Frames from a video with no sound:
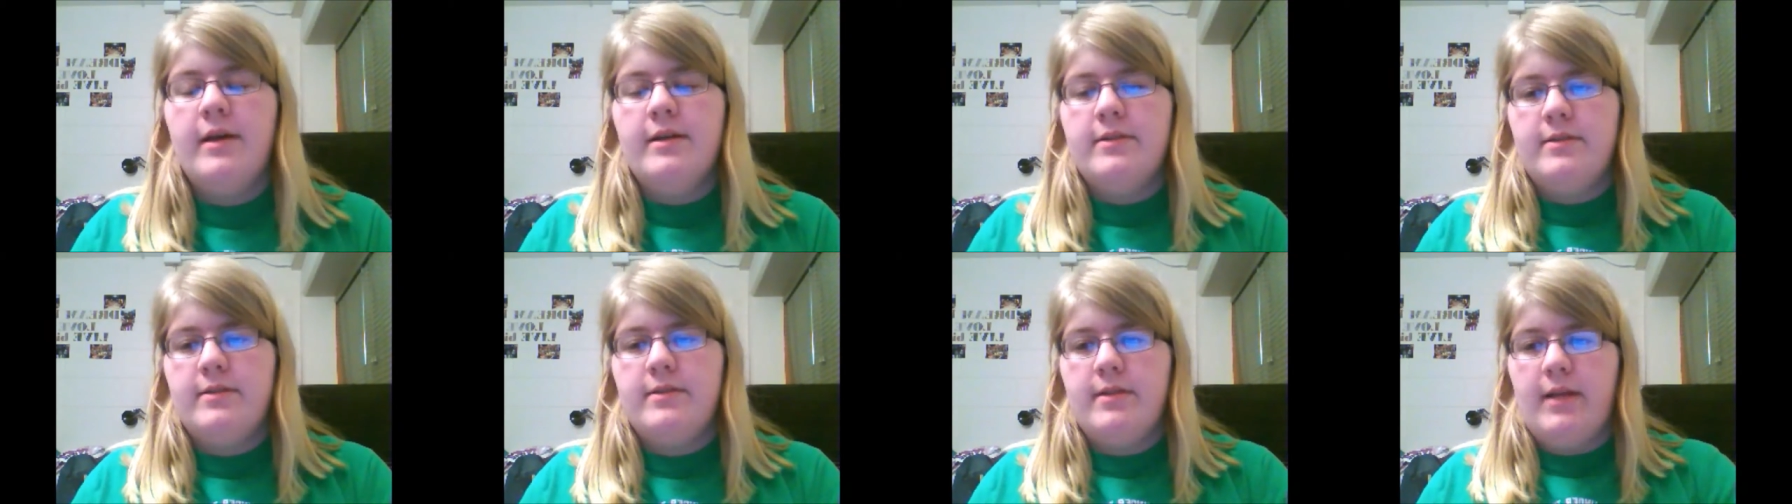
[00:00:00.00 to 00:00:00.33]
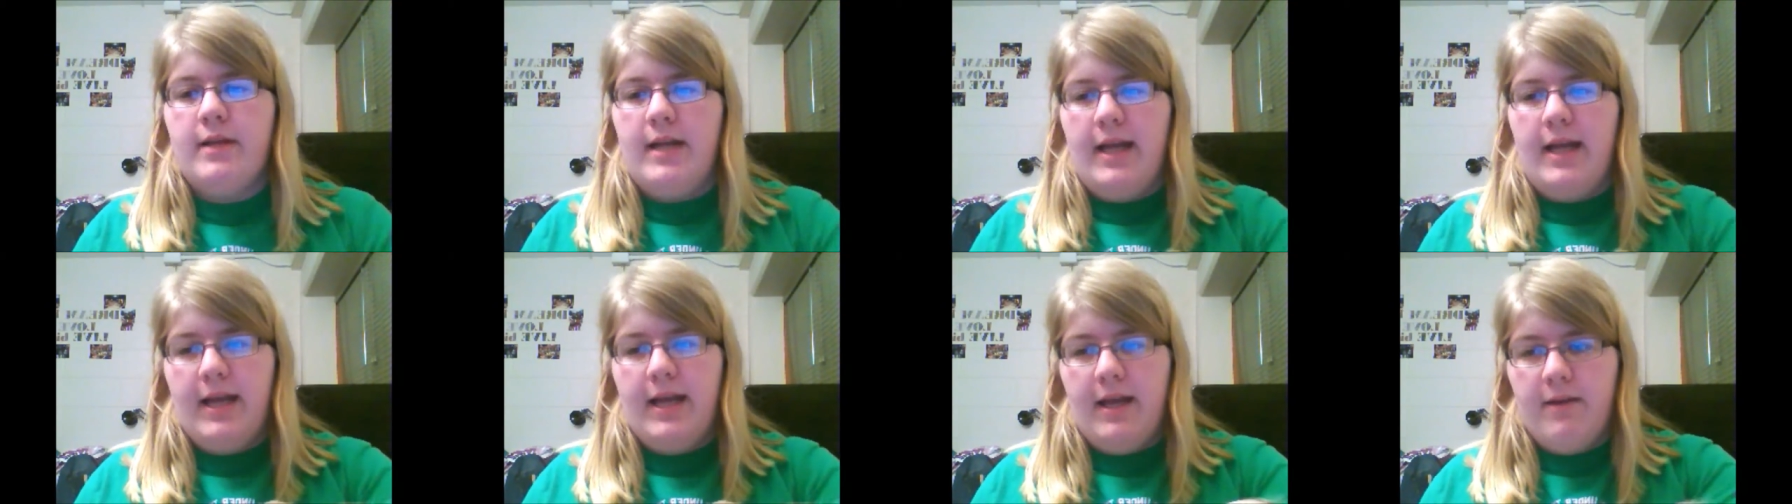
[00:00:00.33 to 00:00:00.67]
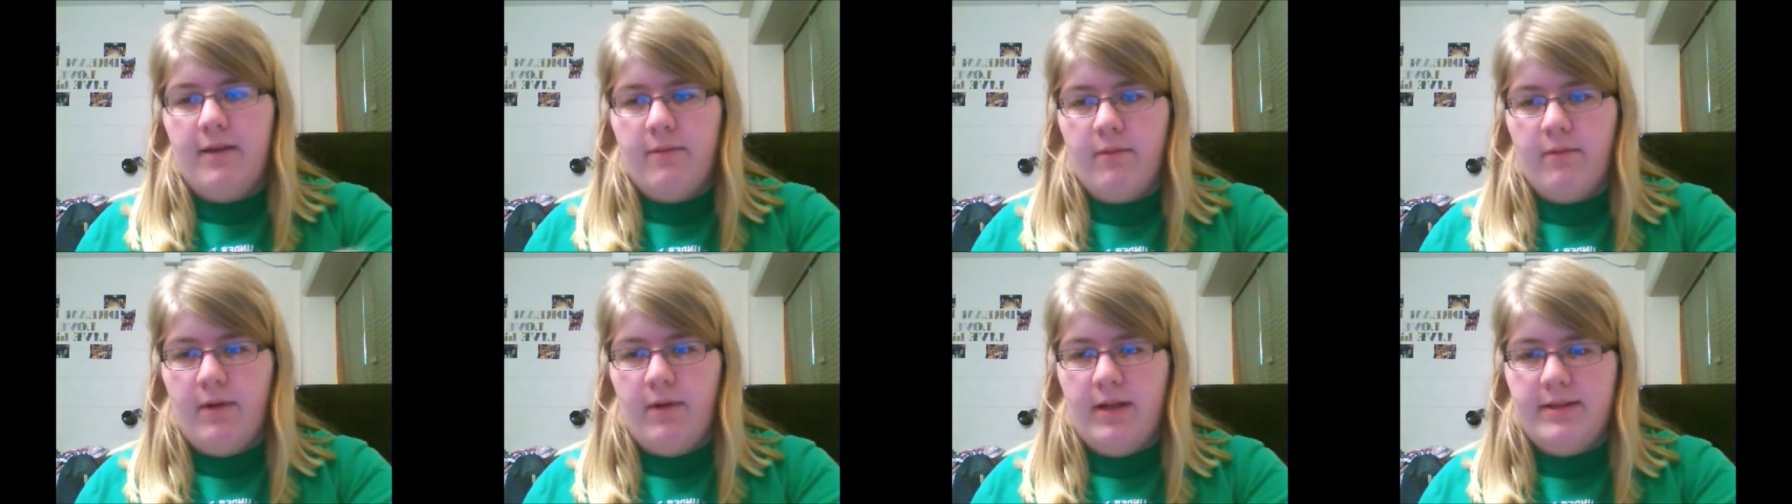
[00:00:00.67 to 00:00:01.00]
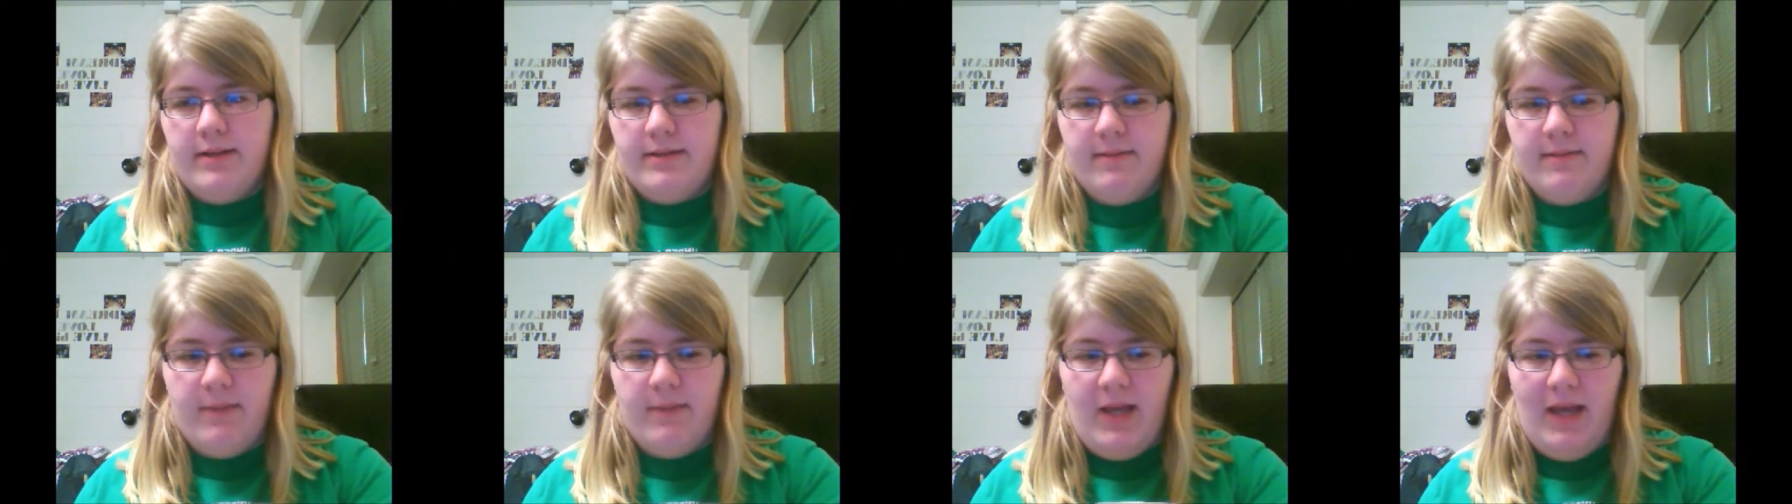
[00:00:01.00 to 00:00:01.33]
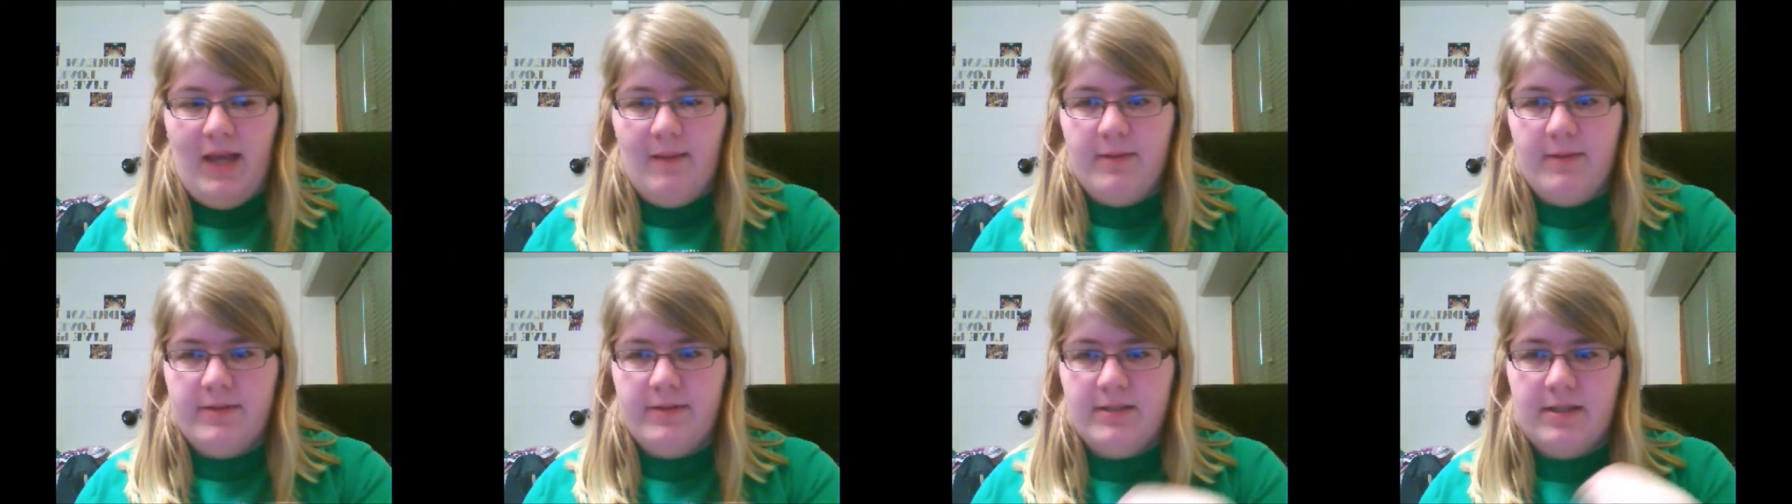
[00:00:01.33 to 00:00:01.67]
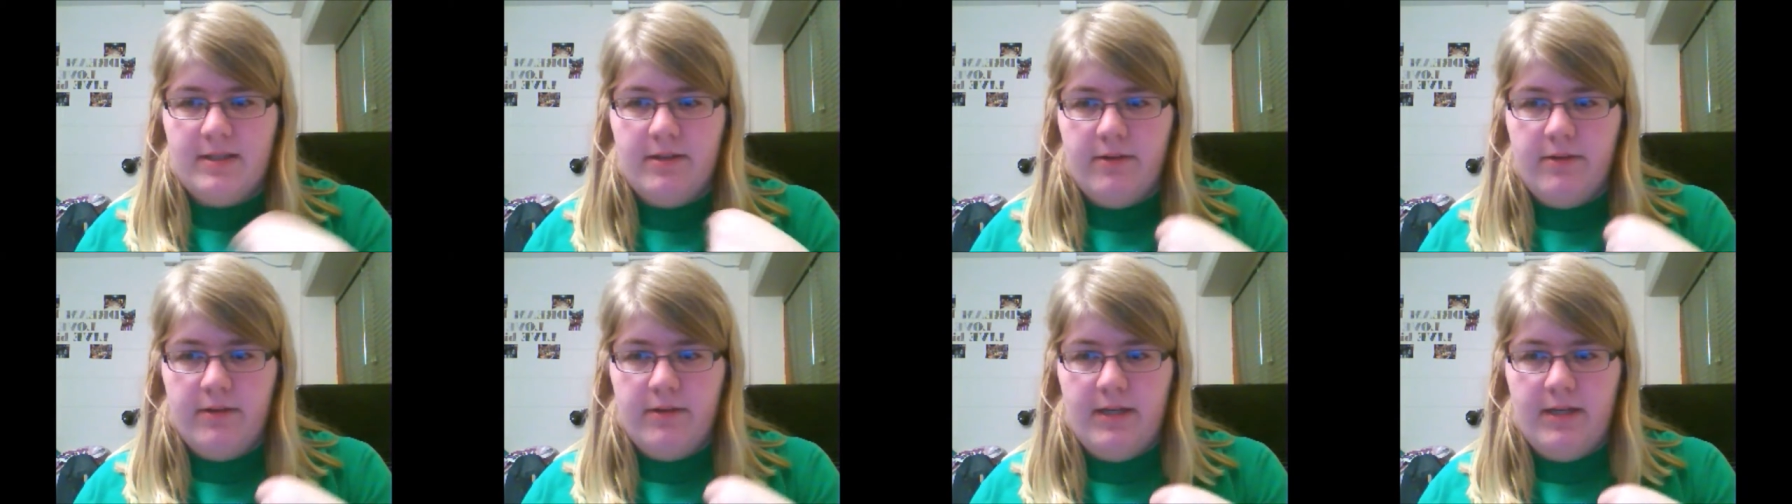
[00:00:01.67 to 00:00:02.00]
so that I can run some cables
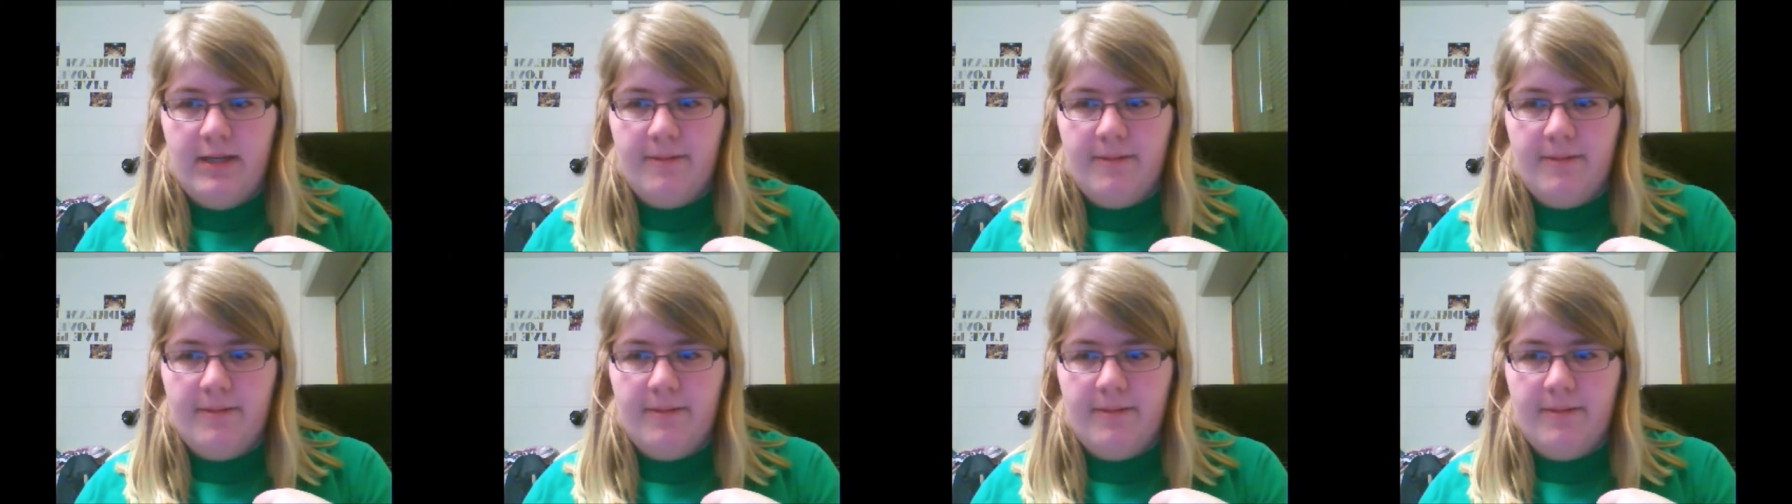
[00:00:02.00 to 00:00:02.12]
under it.